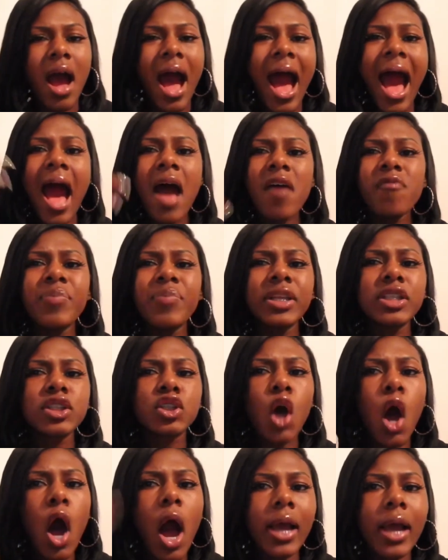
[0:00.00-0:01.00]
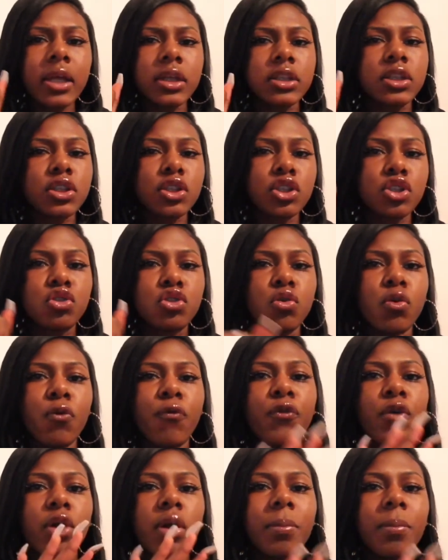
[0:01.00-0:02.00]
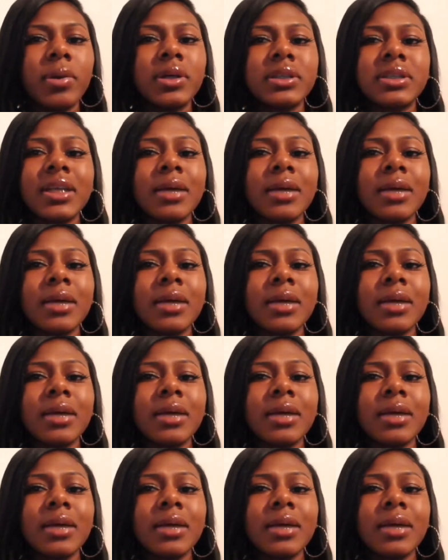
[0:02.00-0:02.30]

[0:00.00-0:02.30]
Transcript: I've been talking to this dude for a month.